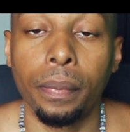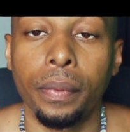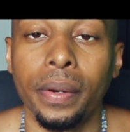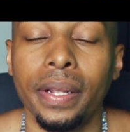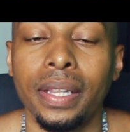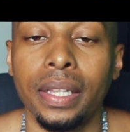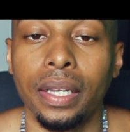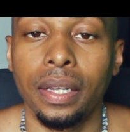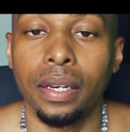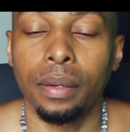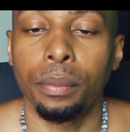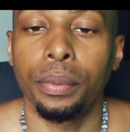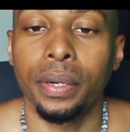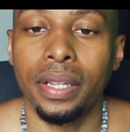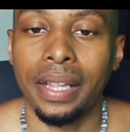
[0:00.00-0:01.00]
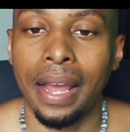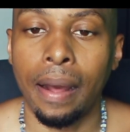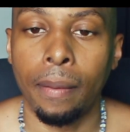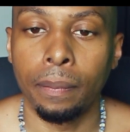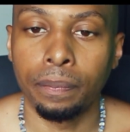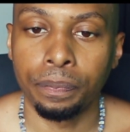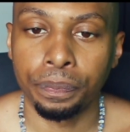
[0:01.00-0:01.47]
breathe in and breathe
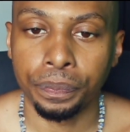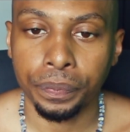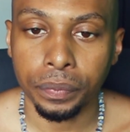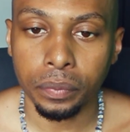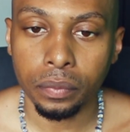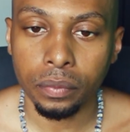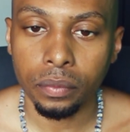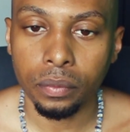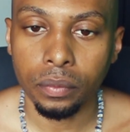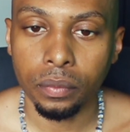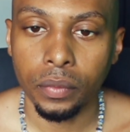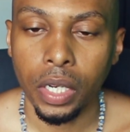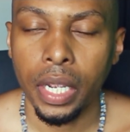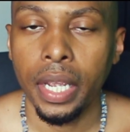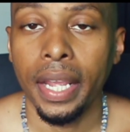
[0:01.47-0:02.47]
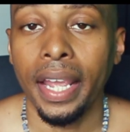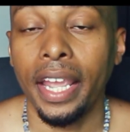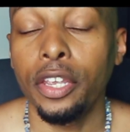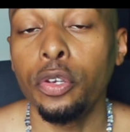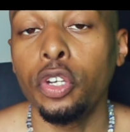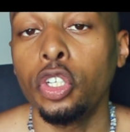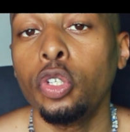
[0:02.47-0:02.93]
out.
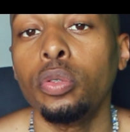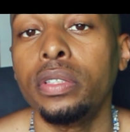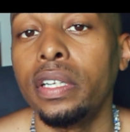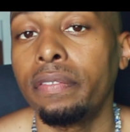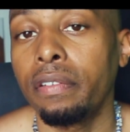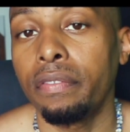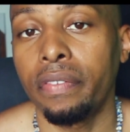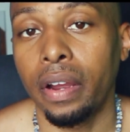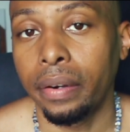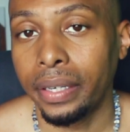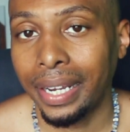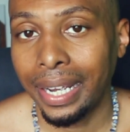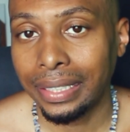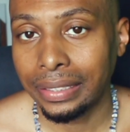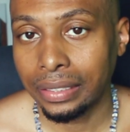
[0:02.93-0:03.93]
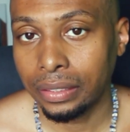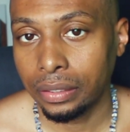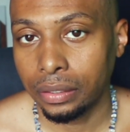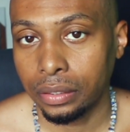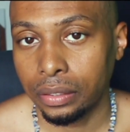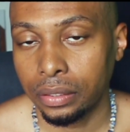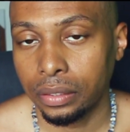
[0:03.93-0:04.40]
And you can do different
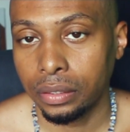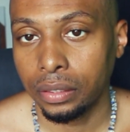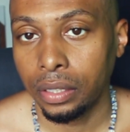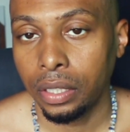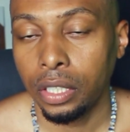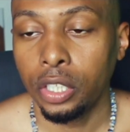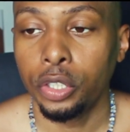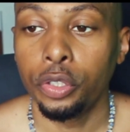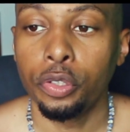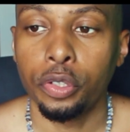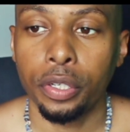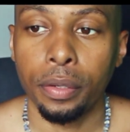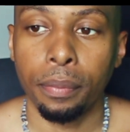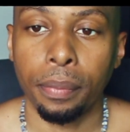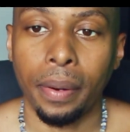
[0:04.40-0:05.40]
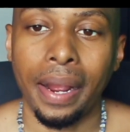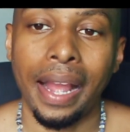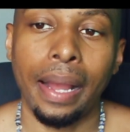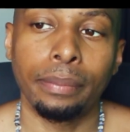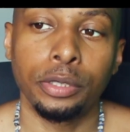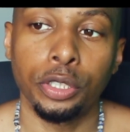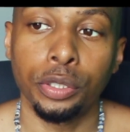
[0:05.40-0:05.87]
variations. You can
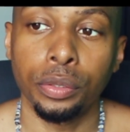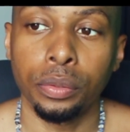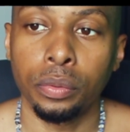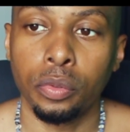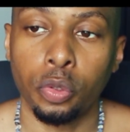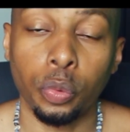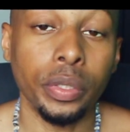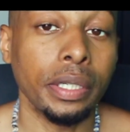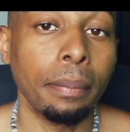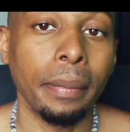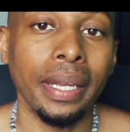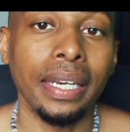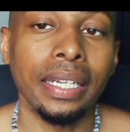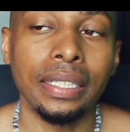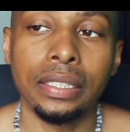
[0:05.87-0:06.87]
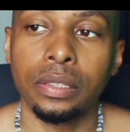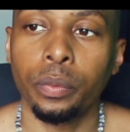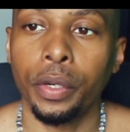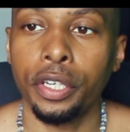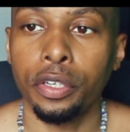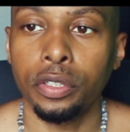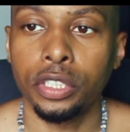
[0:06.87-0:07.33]
perhaps do 3 minutes
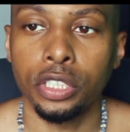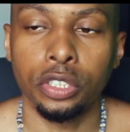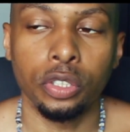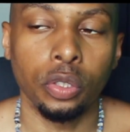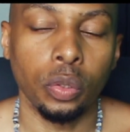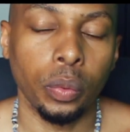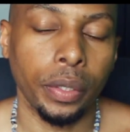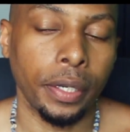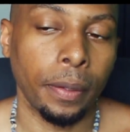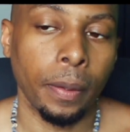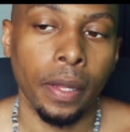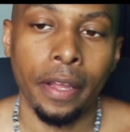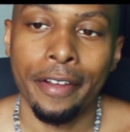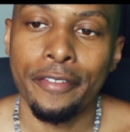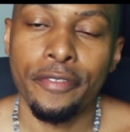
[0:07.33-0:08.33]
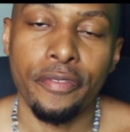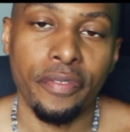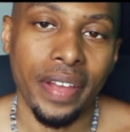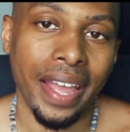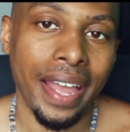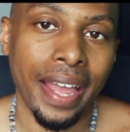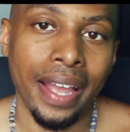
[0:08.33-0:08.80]
where you're just doing
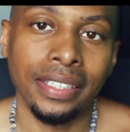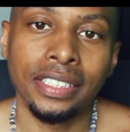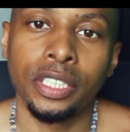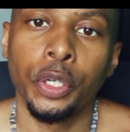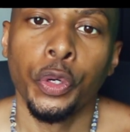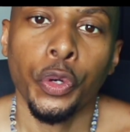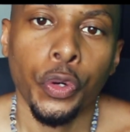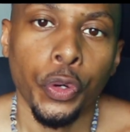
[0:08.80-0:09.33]
fast,